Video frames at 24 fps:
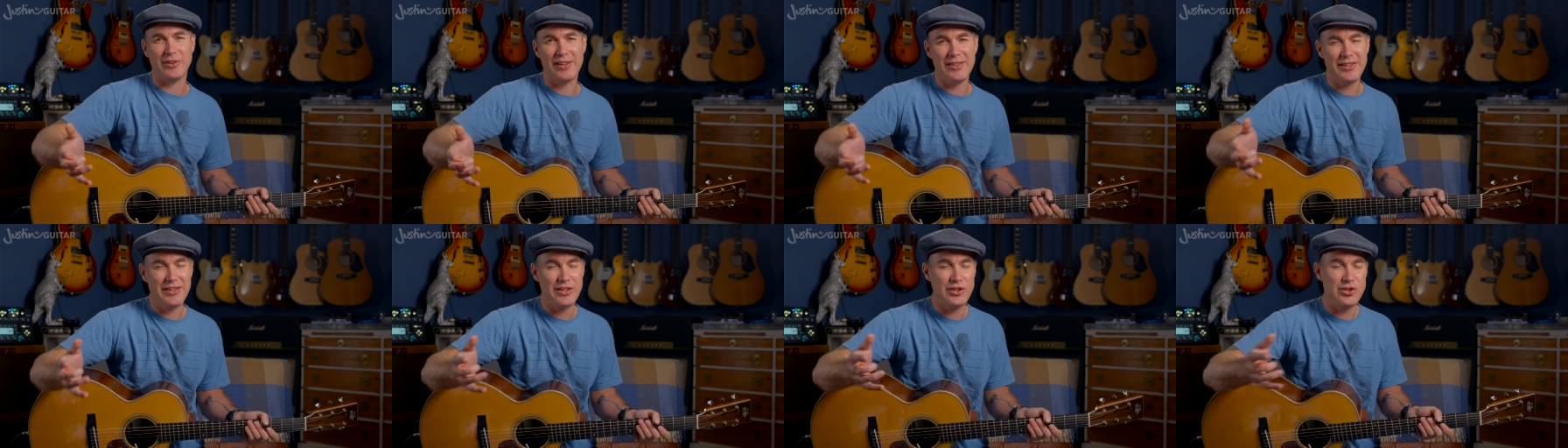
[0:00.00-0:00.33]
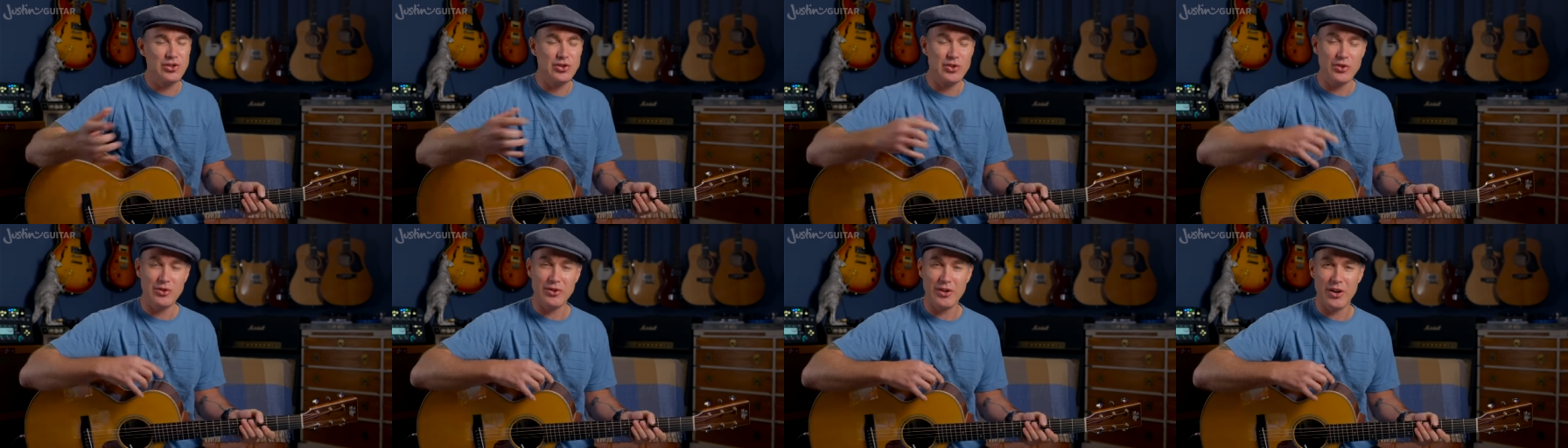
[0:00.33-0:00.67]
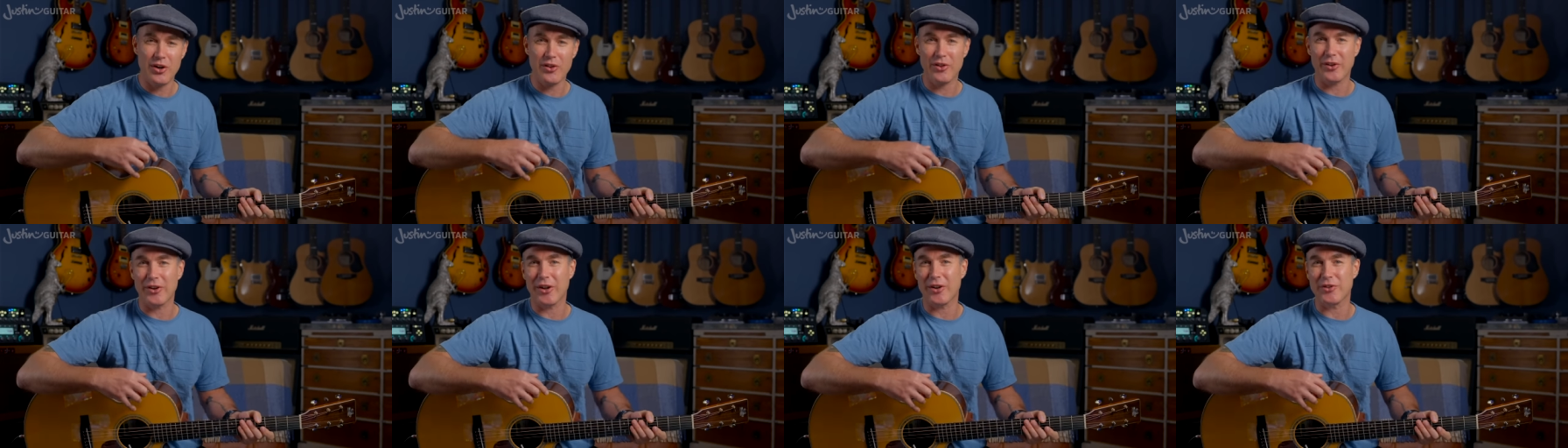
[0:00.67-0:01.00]
I think you should know
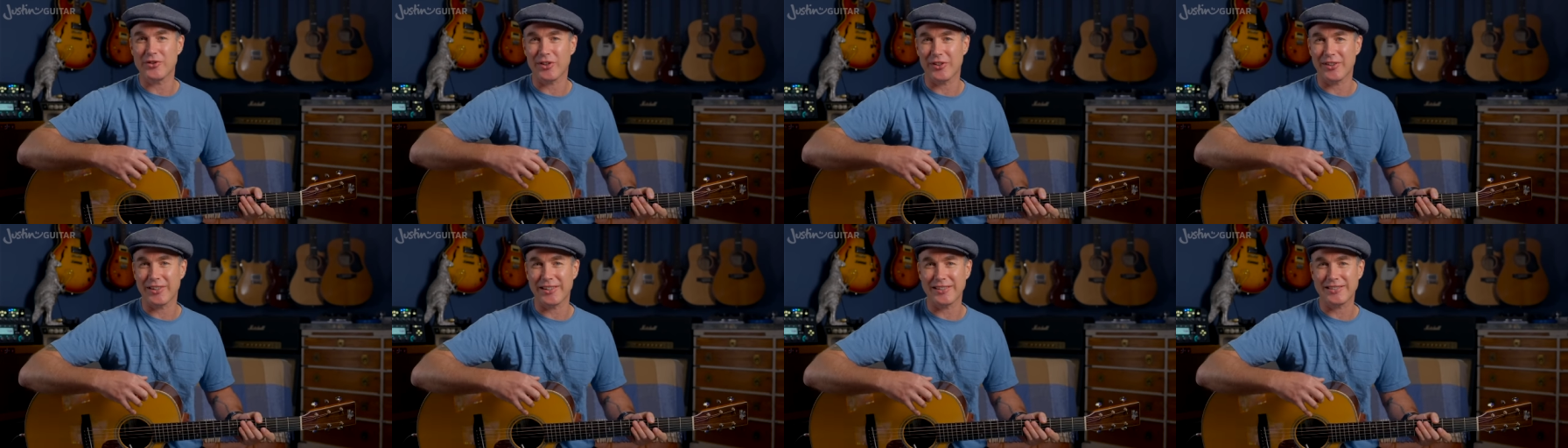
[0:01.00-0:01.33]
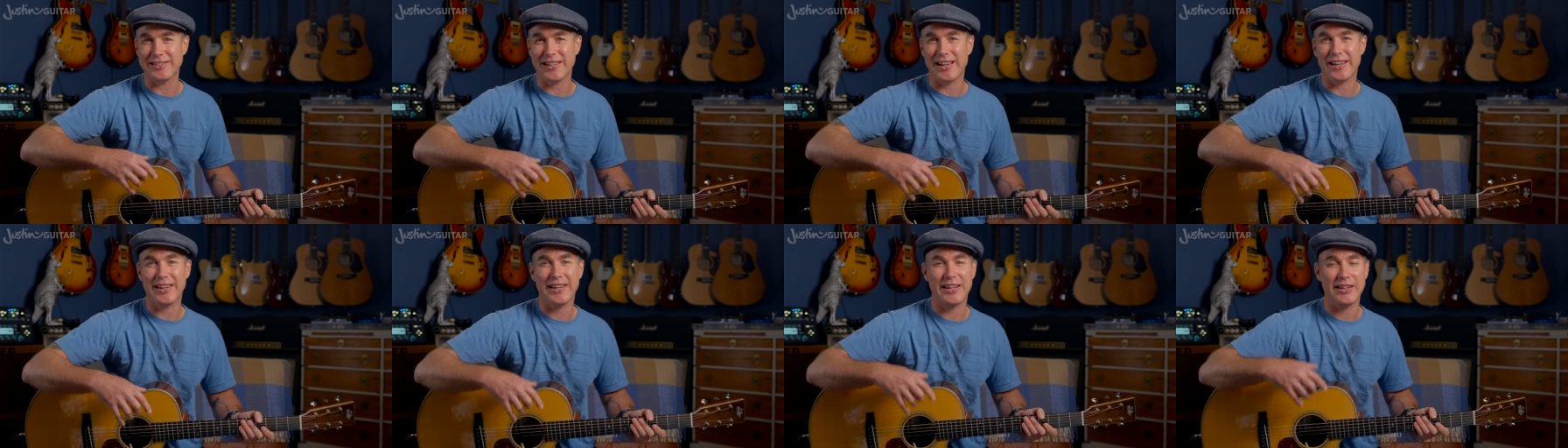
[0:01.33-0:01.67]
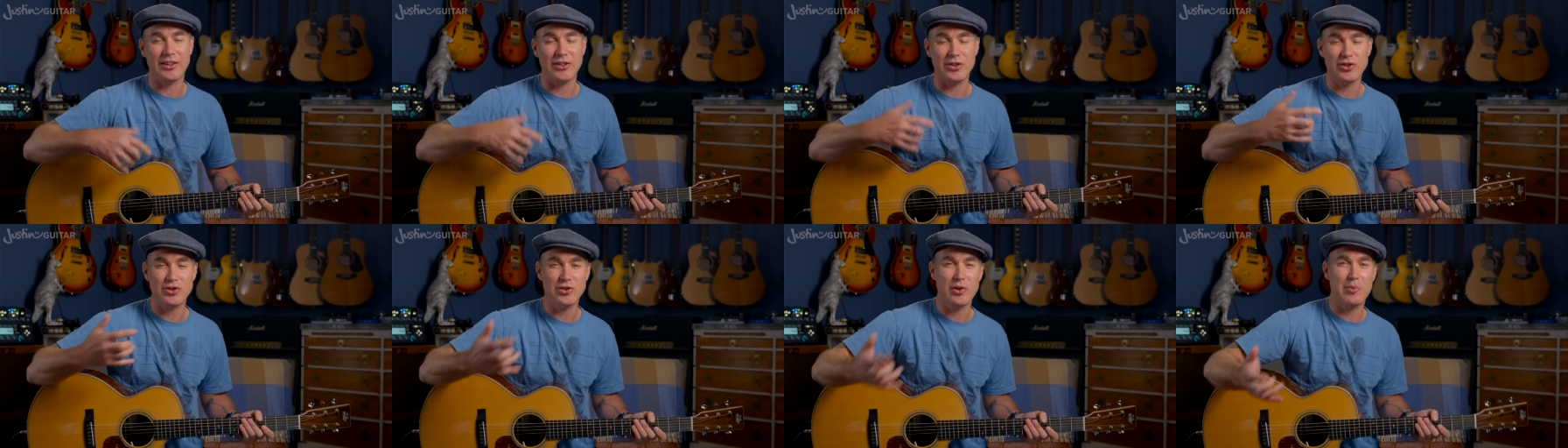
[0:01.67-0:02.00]
the notes on the guitar neck
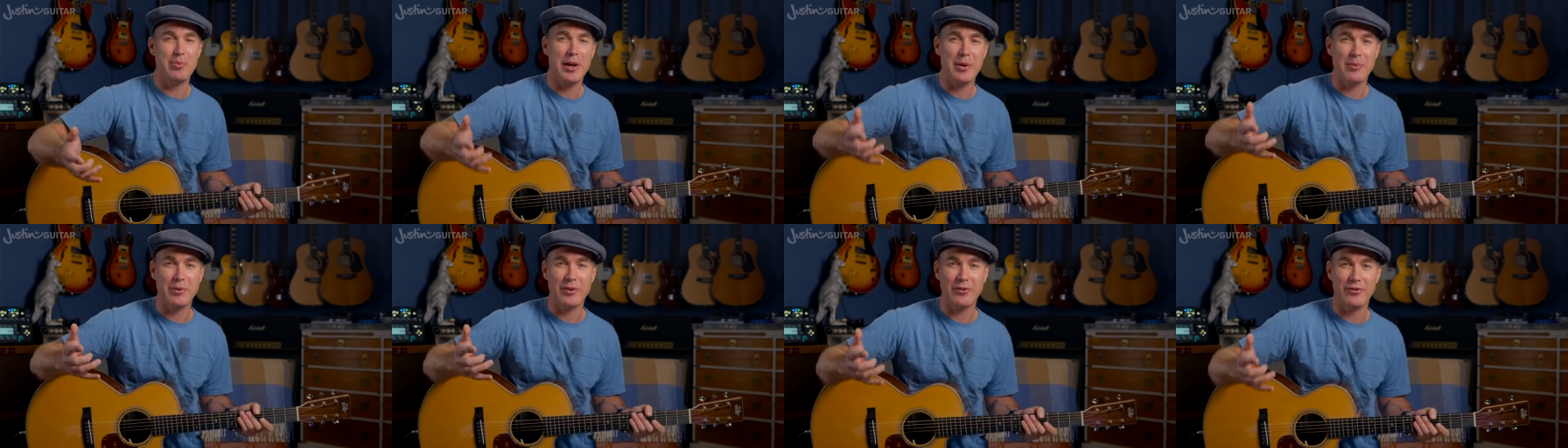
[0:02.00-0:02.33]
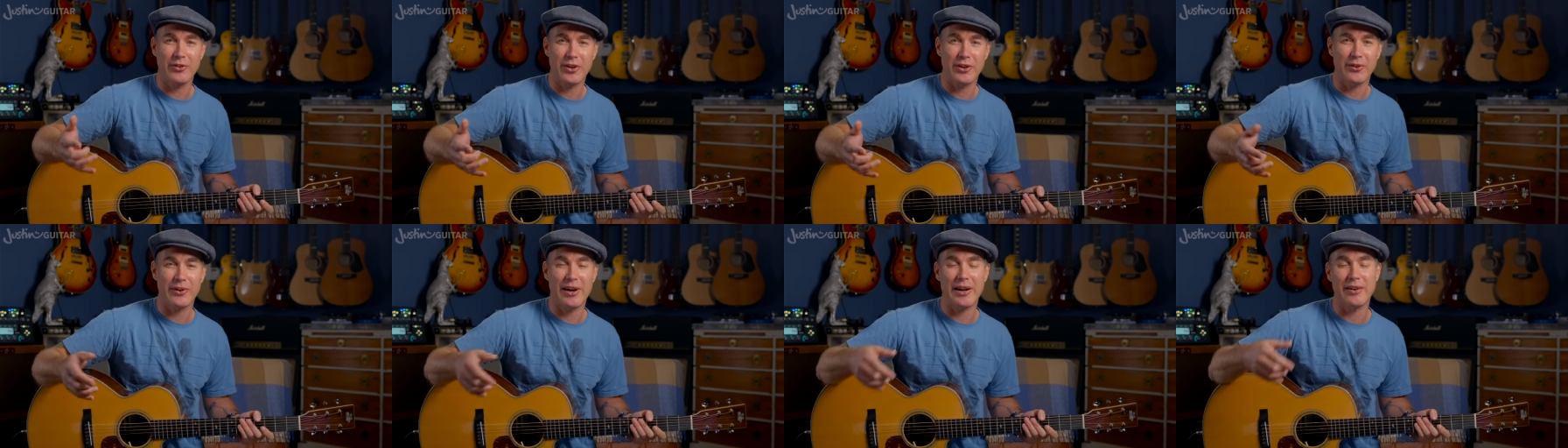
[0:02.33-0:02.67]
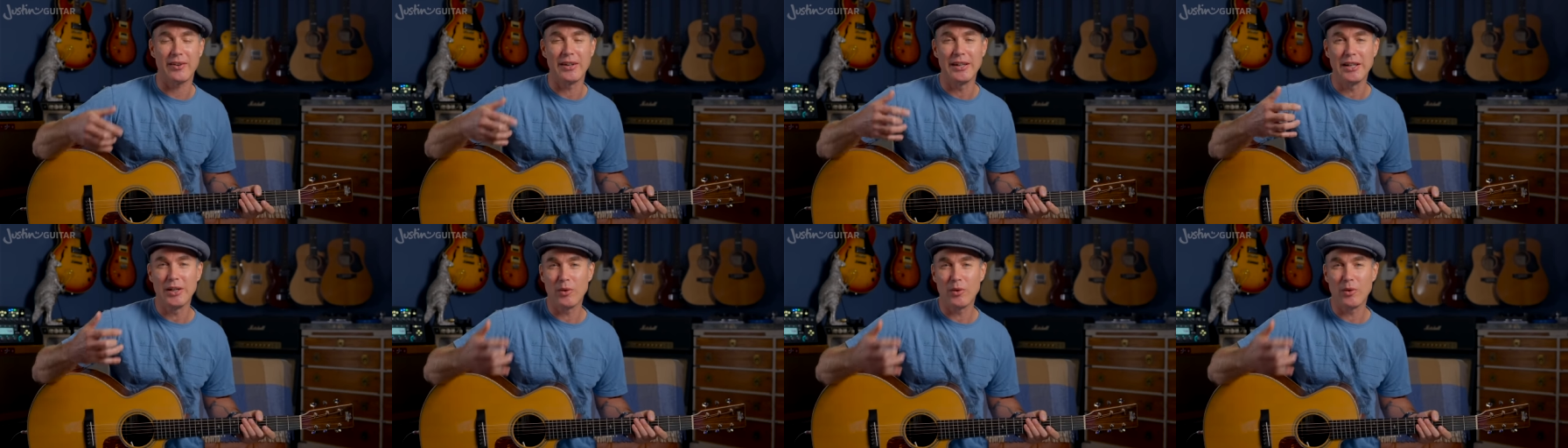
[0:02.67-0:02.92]
and you should be able to figure out